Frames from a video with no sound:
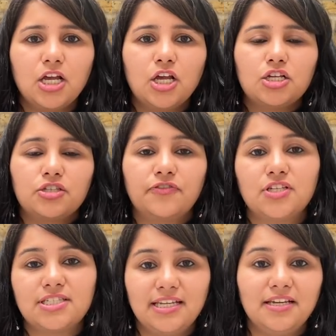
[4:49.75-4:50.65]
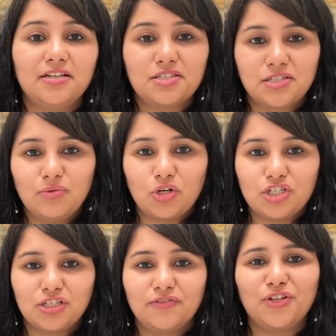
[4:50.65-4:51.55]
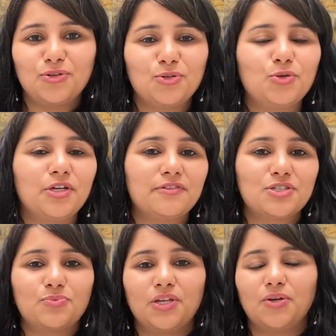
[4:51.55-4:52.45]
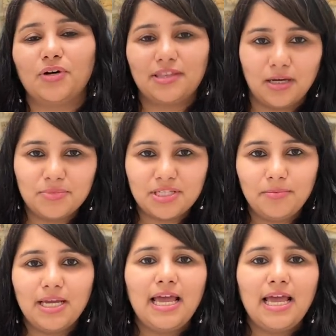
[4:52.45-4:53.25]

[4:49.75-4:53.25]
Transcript: So if you're still here, still watching the video, do give this video a thumbs up.